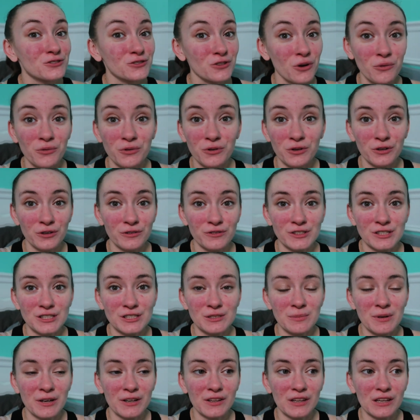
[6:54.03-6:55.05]
so
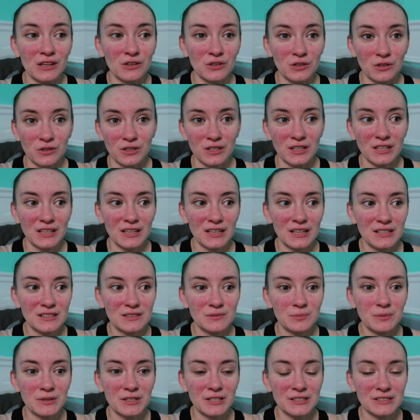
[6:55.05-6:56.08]
nervous about like cooking
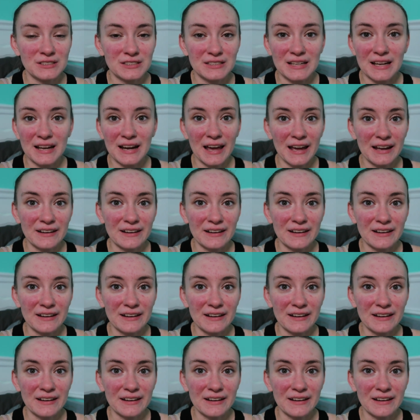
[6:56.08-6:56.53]
it because again,